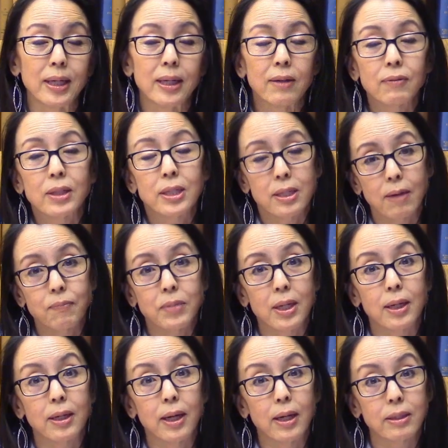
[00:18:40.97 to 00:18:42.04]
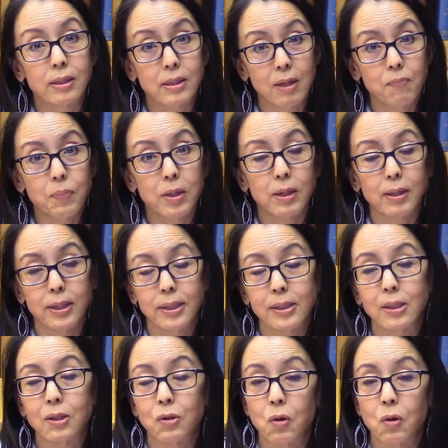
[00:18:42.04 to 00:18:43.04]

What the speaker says: even something as simple as,